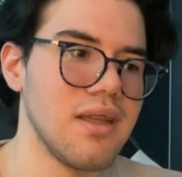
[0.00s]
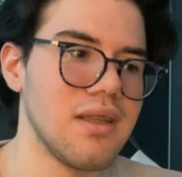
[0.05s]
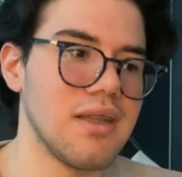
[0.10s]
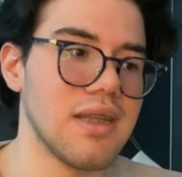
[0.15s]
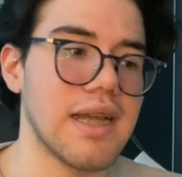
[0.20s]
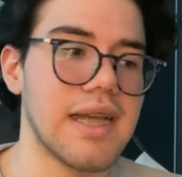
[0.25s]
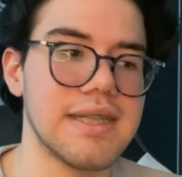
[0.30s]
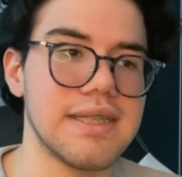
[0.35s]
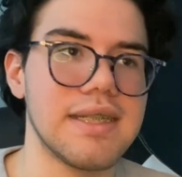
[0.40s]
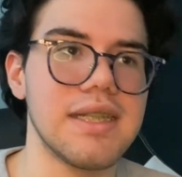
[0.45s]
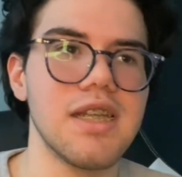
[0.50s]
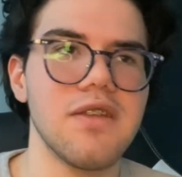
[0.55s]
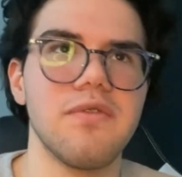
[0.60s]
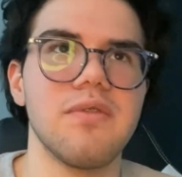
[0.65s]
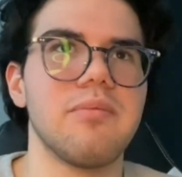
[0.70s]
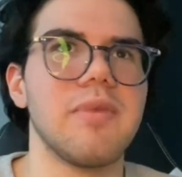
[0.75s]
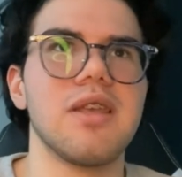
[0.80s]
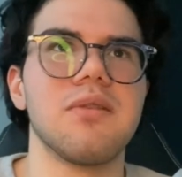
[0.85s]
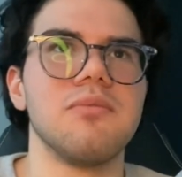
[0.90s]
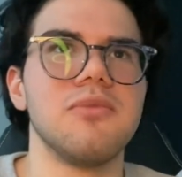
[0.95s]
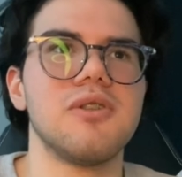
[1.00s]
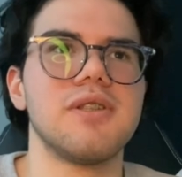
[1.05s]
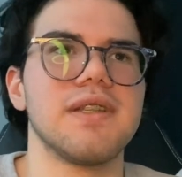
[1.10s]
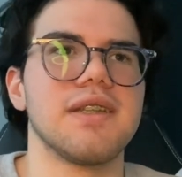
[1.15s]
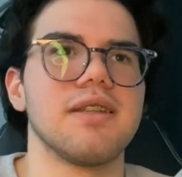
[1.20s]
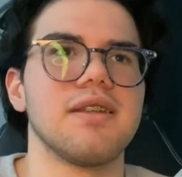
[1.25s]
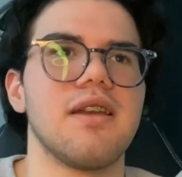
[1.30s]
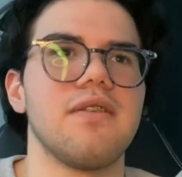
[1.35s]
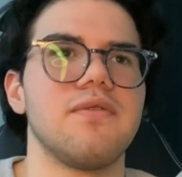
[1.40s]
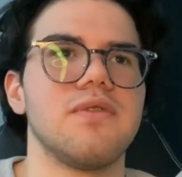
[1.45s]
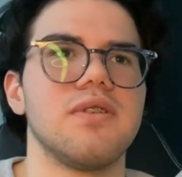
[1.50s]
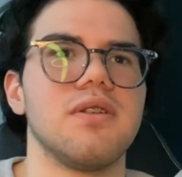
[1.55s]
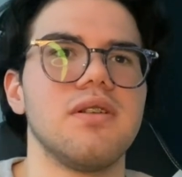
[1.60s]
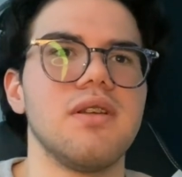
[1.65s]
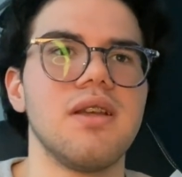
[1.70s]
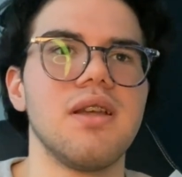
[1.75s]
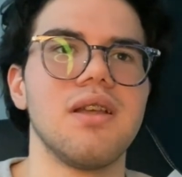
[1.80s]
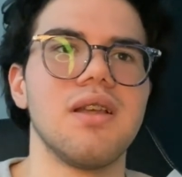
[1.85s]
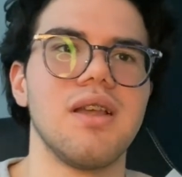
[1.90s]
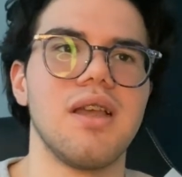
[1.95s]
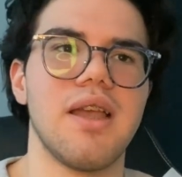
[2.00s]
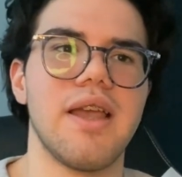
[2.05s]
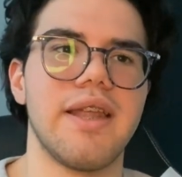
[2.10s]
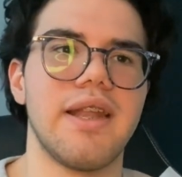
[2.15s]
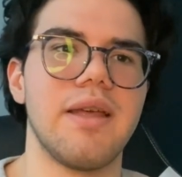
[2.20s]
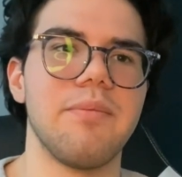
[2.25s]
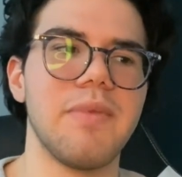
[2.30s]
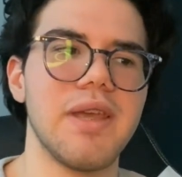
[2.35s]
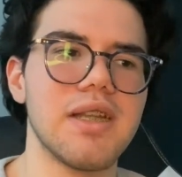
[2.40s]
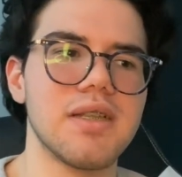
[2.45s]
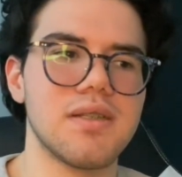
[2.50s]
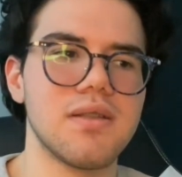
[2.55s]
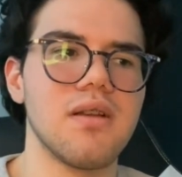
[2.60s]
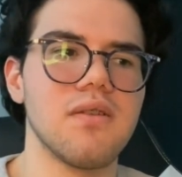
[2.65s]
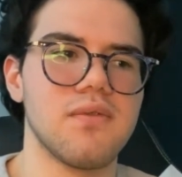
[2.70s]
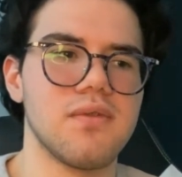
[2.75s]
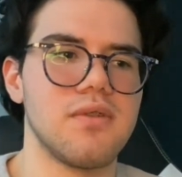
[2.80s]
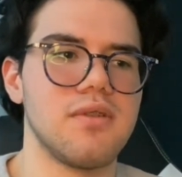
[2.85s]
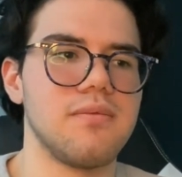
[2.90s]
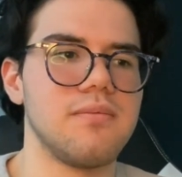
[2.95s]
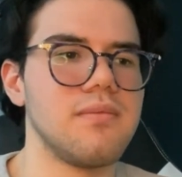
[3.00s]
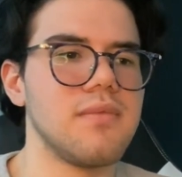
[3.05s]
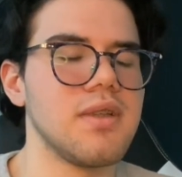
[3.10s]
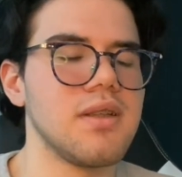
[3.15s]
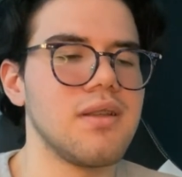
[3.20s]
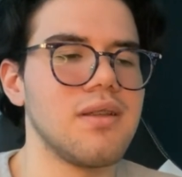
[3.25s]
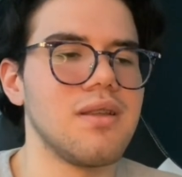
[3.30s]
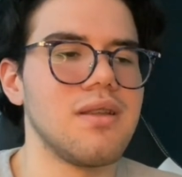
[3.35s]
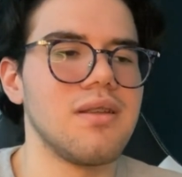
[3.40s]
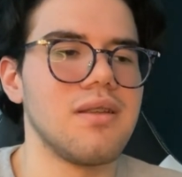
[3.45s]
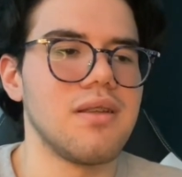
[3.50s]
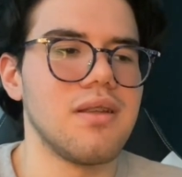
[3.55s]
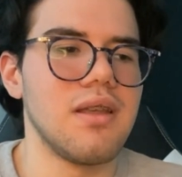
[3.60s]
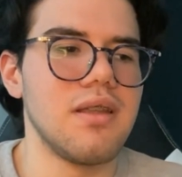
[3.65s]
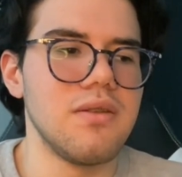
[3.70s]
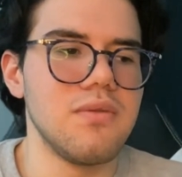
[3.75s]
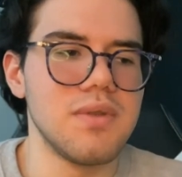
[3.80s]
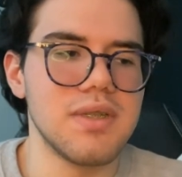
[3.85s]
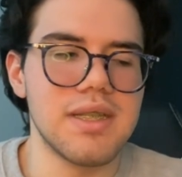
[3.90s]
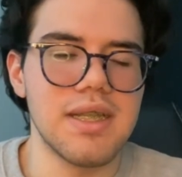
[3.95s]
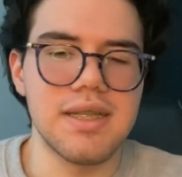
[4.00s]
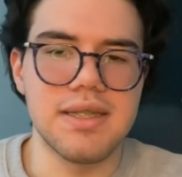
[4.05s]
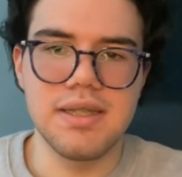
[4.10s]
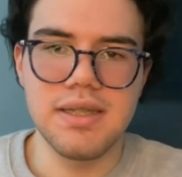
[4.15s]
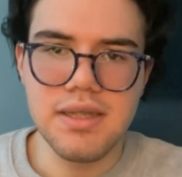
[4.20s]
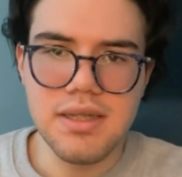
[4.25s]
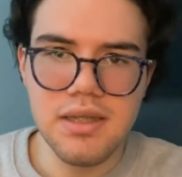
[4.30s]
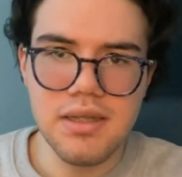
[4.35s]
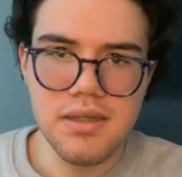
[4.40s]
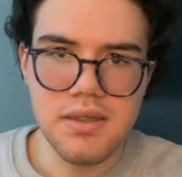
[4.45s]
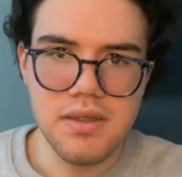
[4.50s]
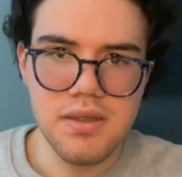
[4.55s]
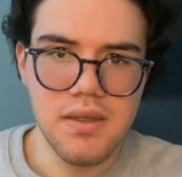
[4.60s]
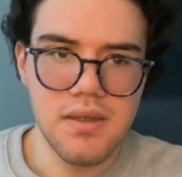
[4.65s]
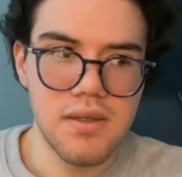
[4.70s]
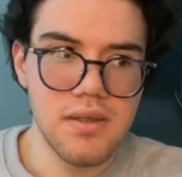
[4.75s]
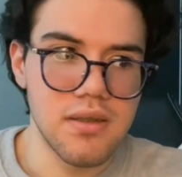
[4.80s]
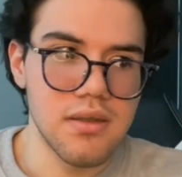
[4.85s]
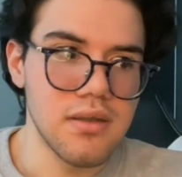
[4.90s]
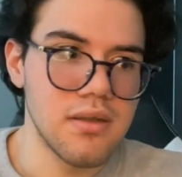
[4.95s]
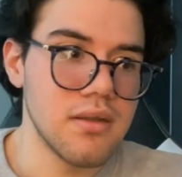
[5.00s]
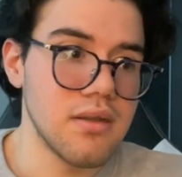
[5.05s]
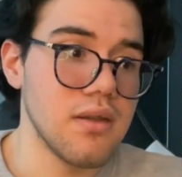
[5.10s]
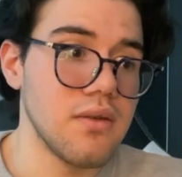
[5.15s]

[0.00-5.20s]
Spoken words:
Like I didn't even make music ever, and I made a song for him, and it was like a singing song.